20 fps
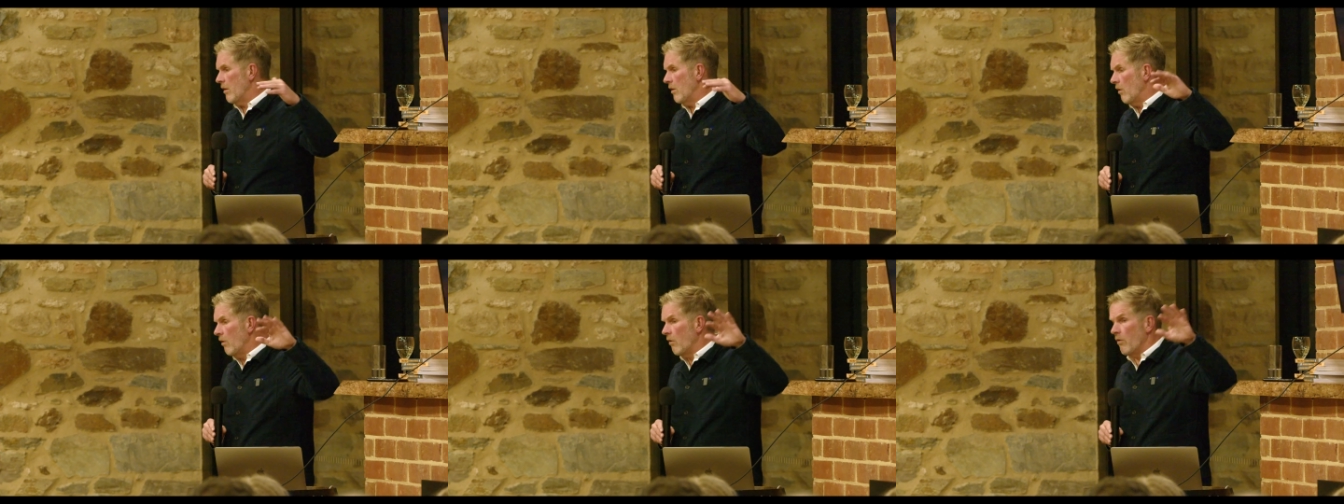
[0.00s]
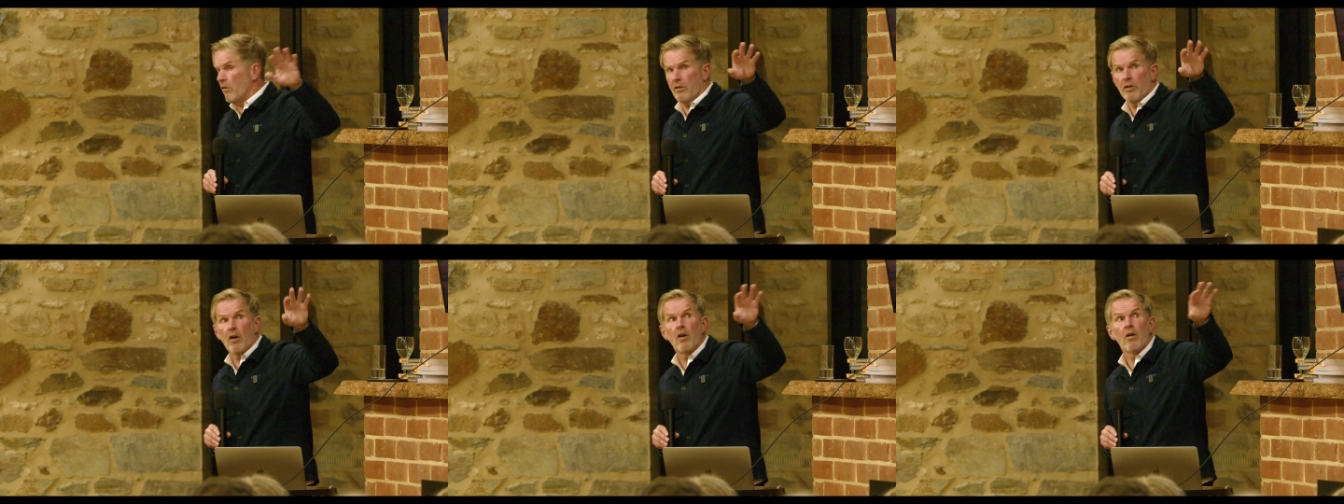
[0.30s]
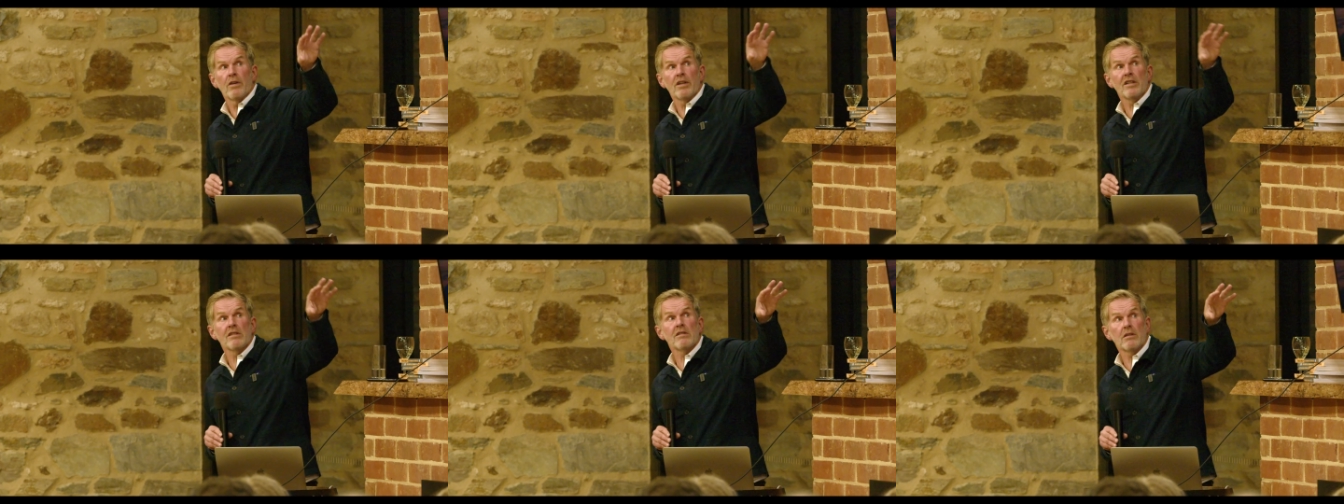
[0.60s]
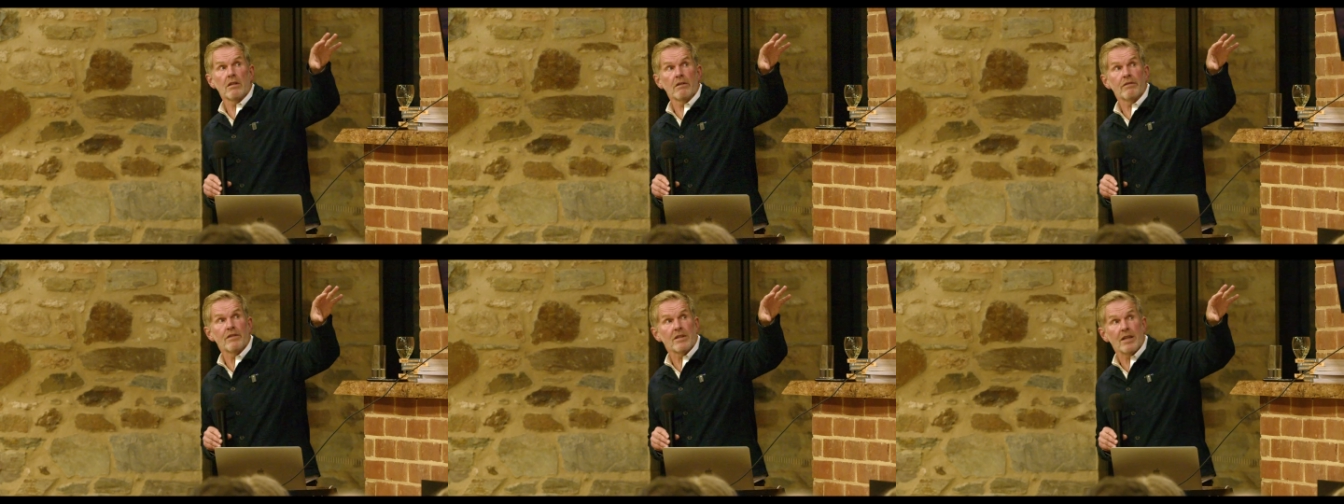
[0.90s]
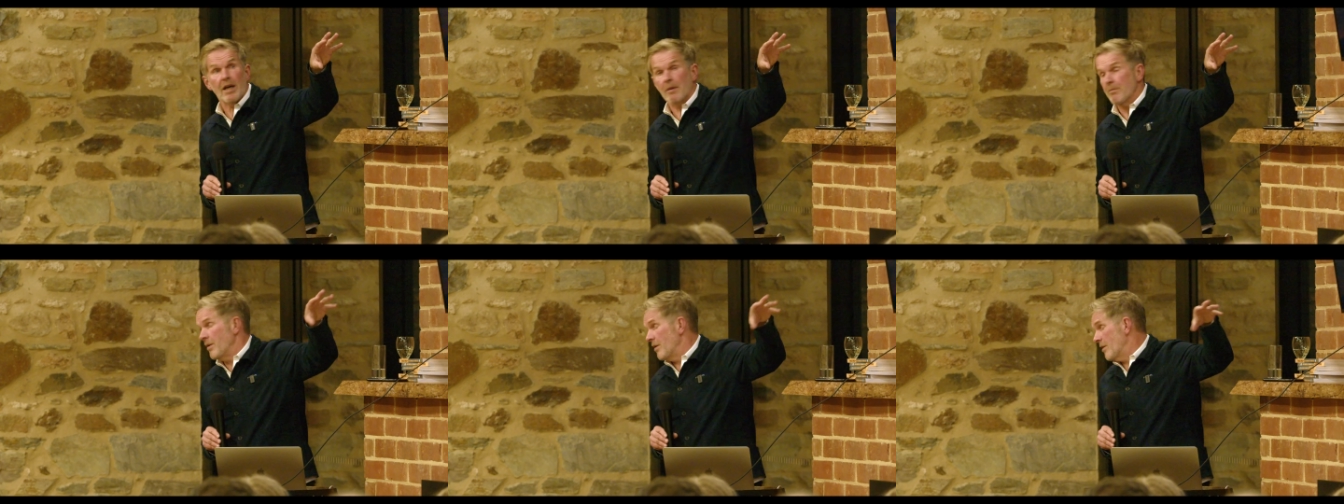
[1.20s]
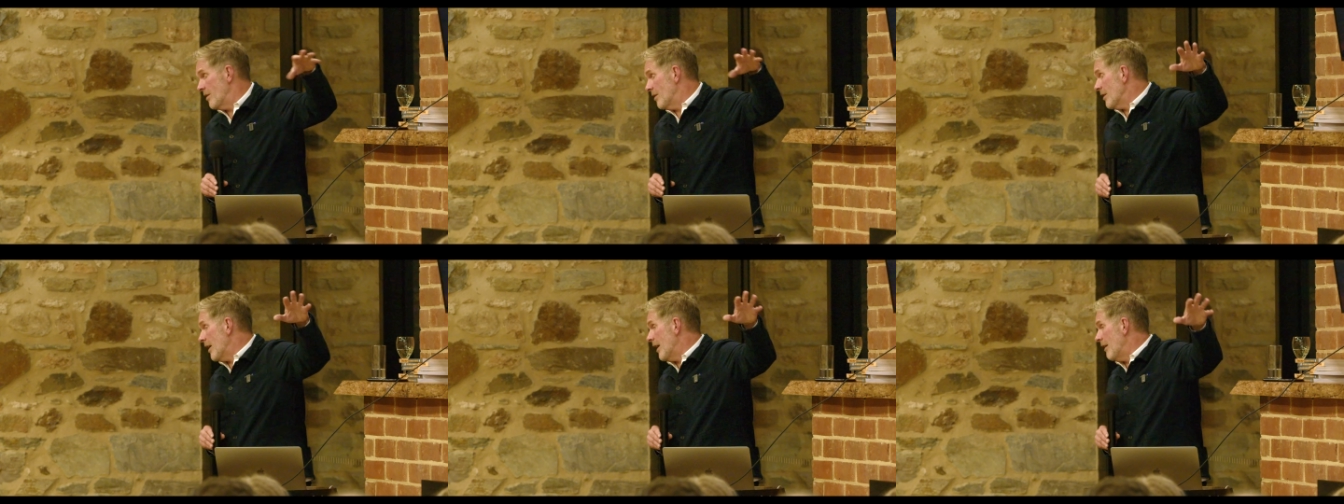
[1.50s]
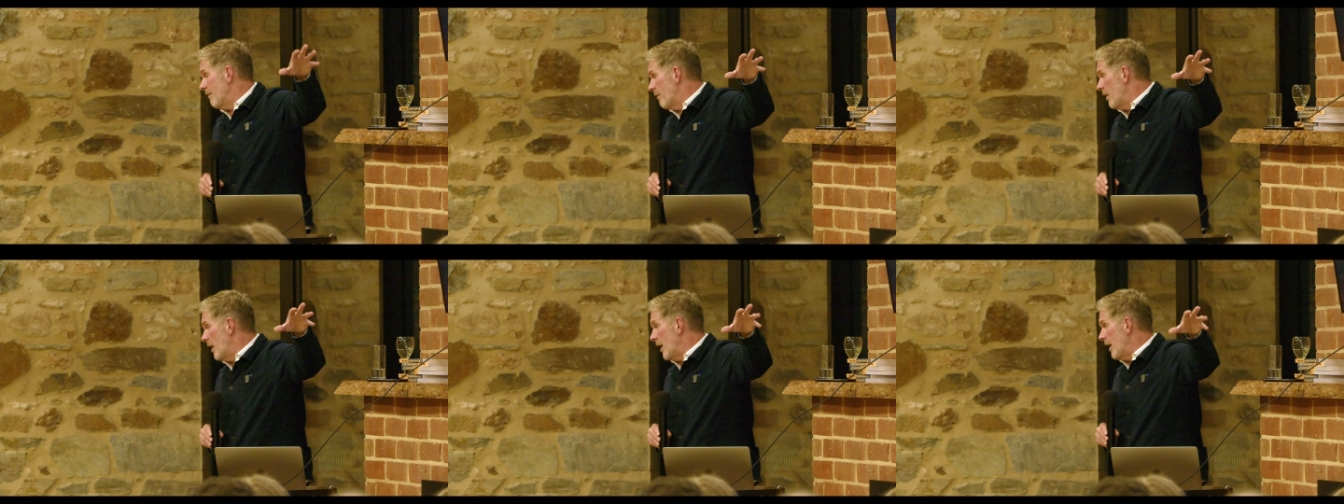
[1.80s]
All, all this stuff has happened since
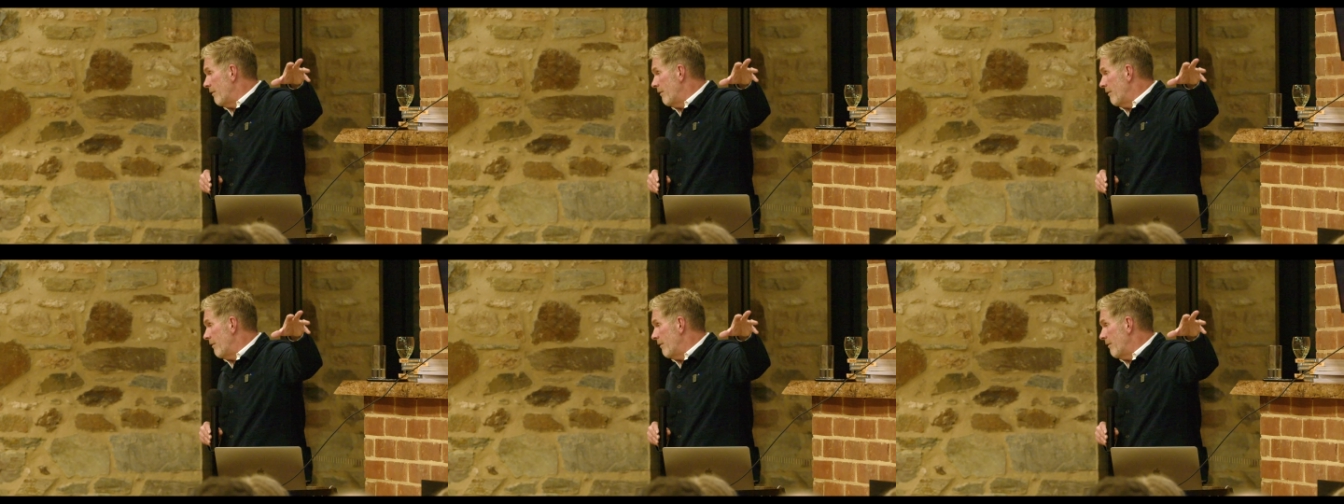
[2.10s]
I've,